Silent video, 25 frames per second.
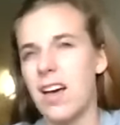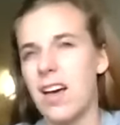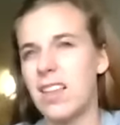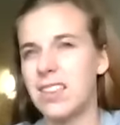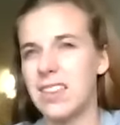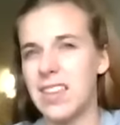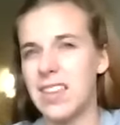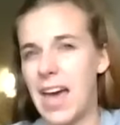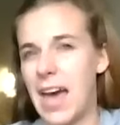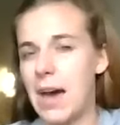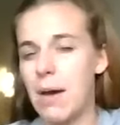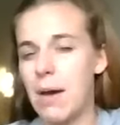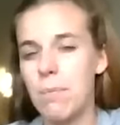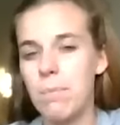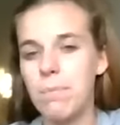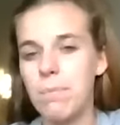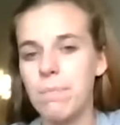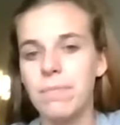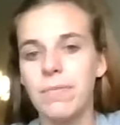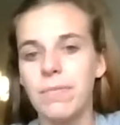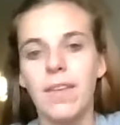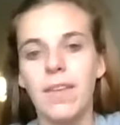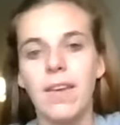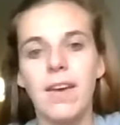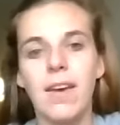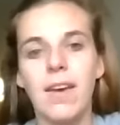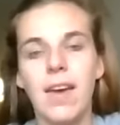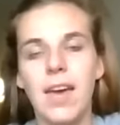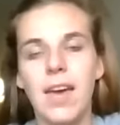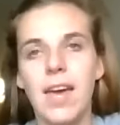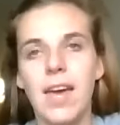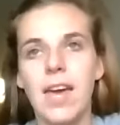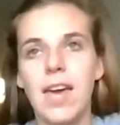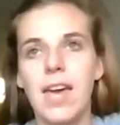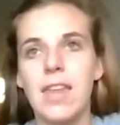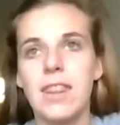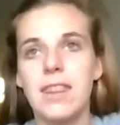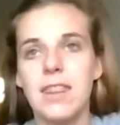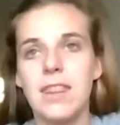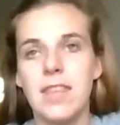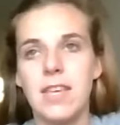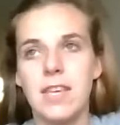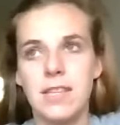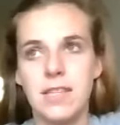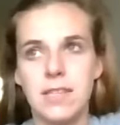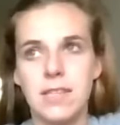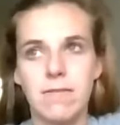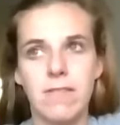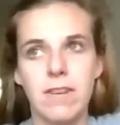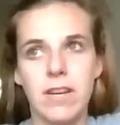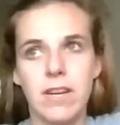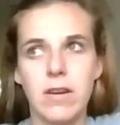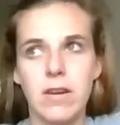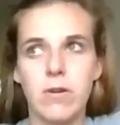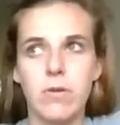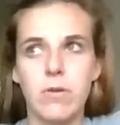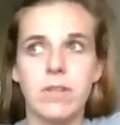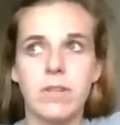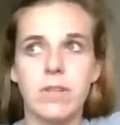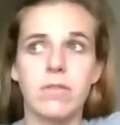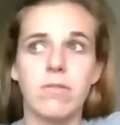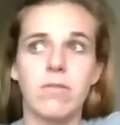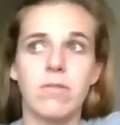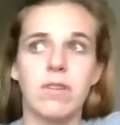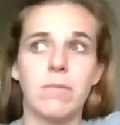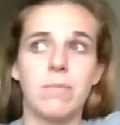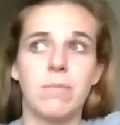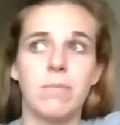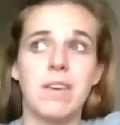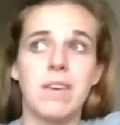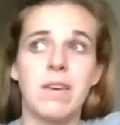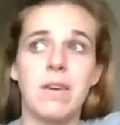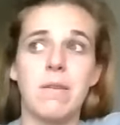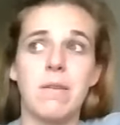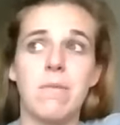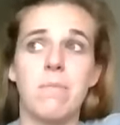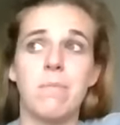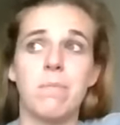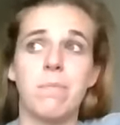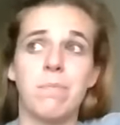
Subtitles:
lab. This video is going to be